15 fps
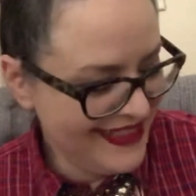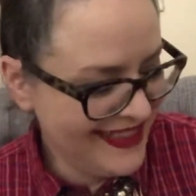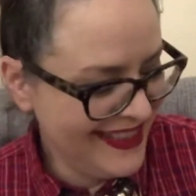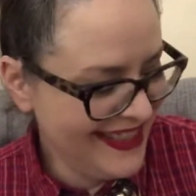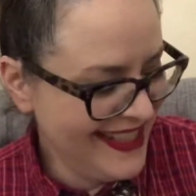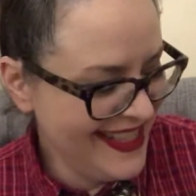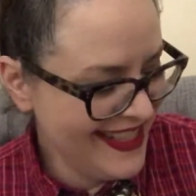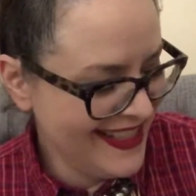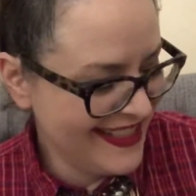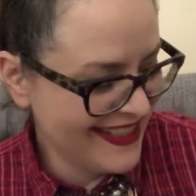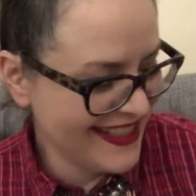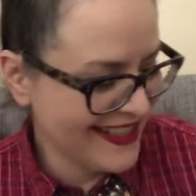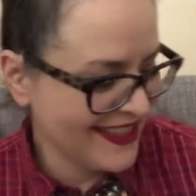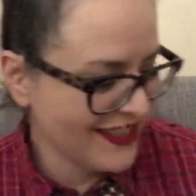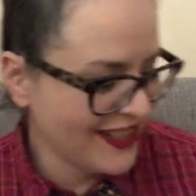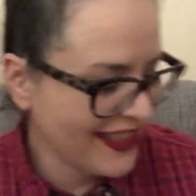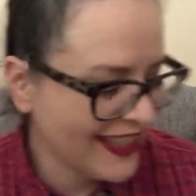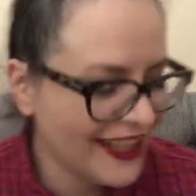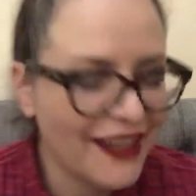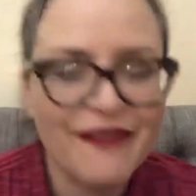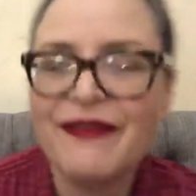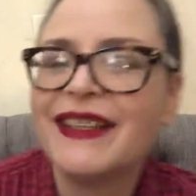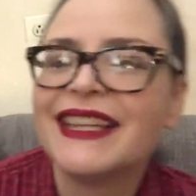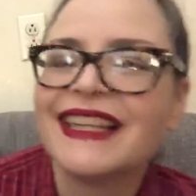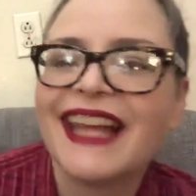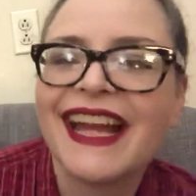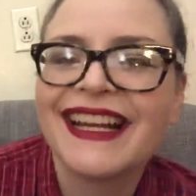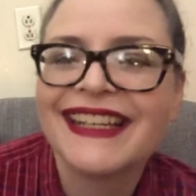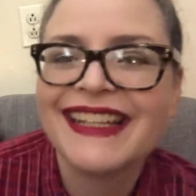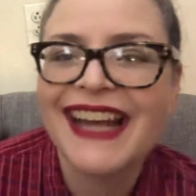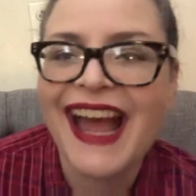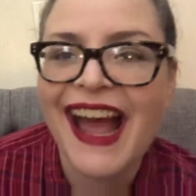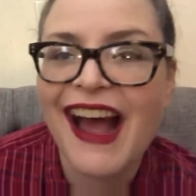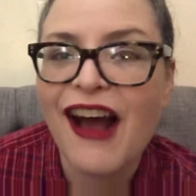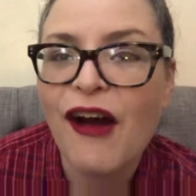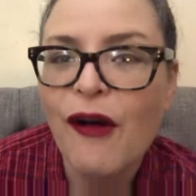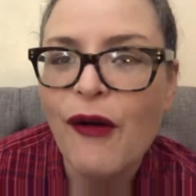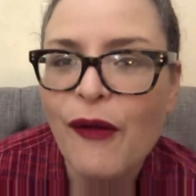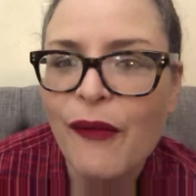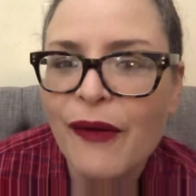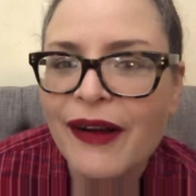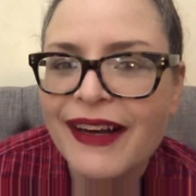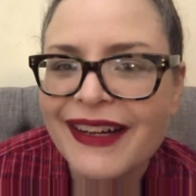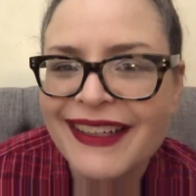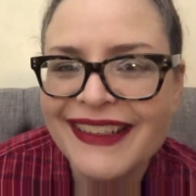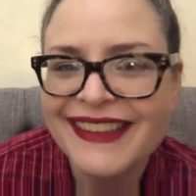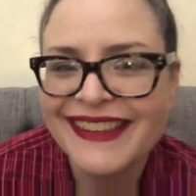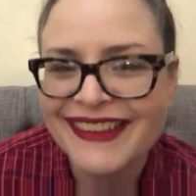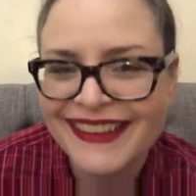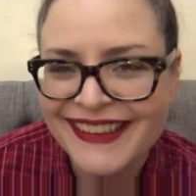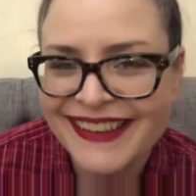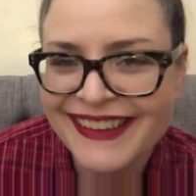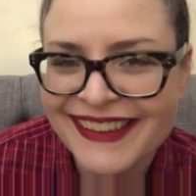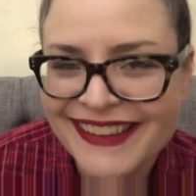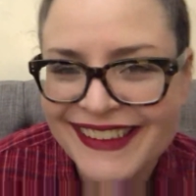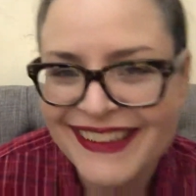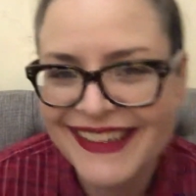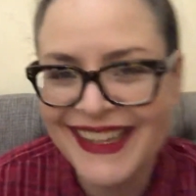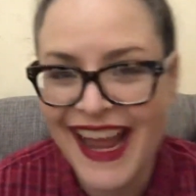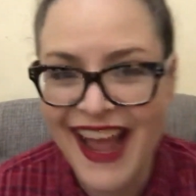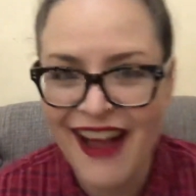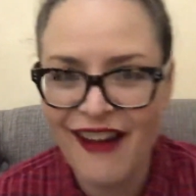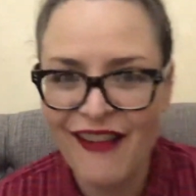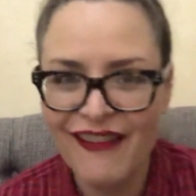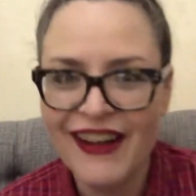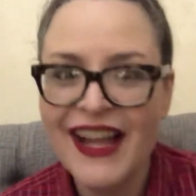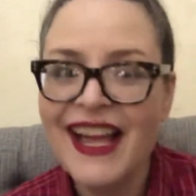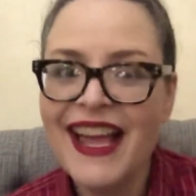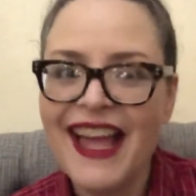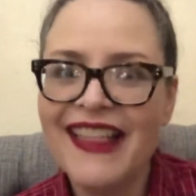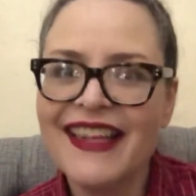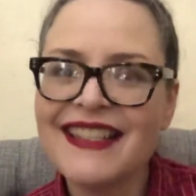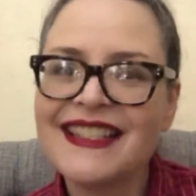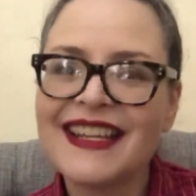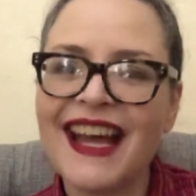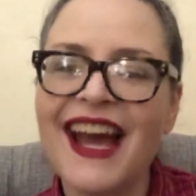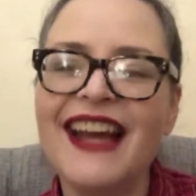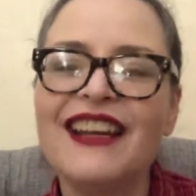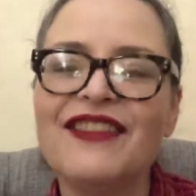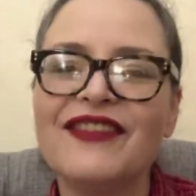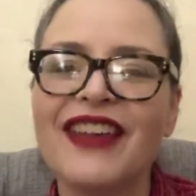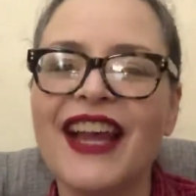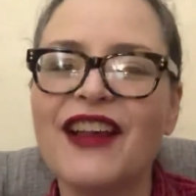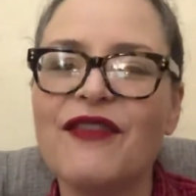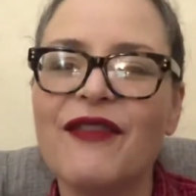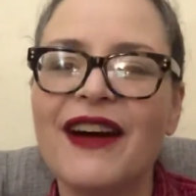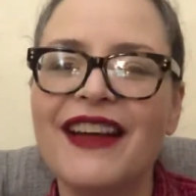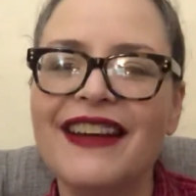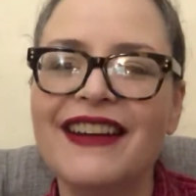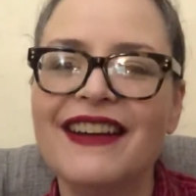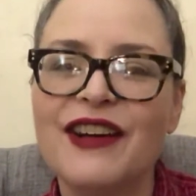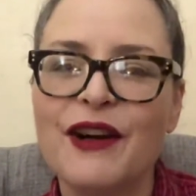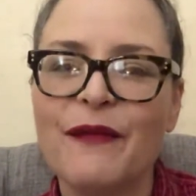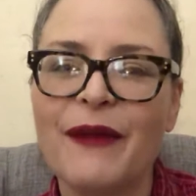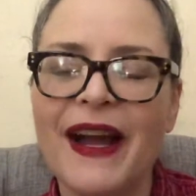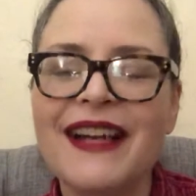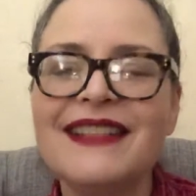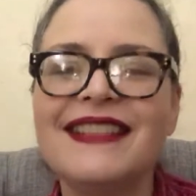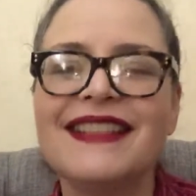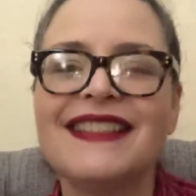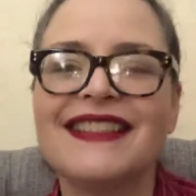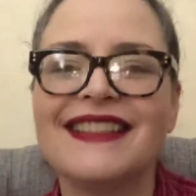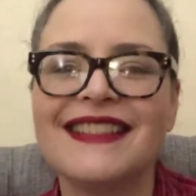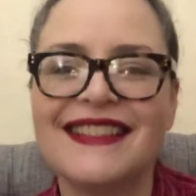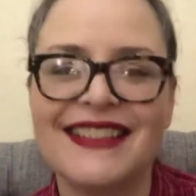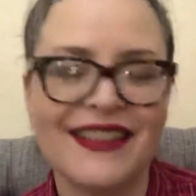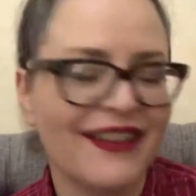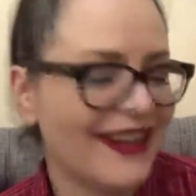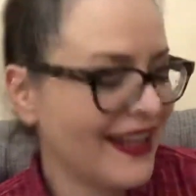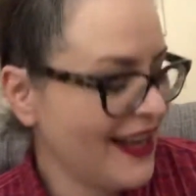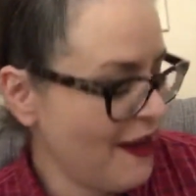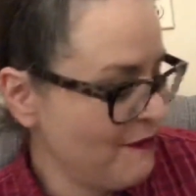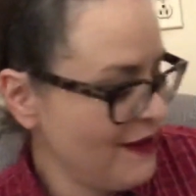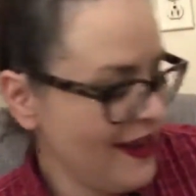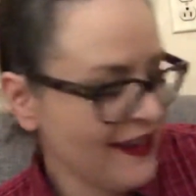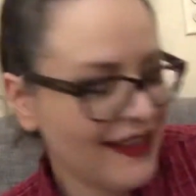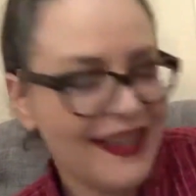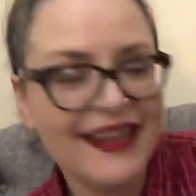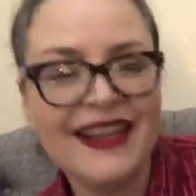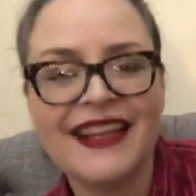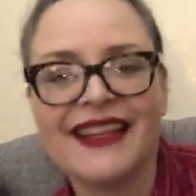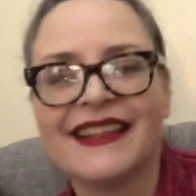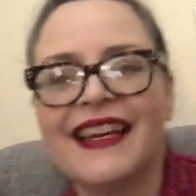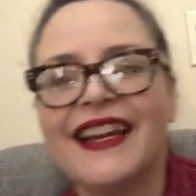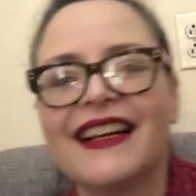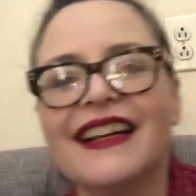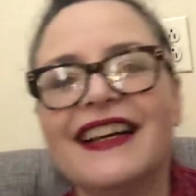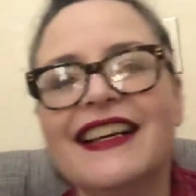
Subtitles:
He's just looking at me like, now? Now? And that's kind of like what Pisces is doing. I'm not kidding. Like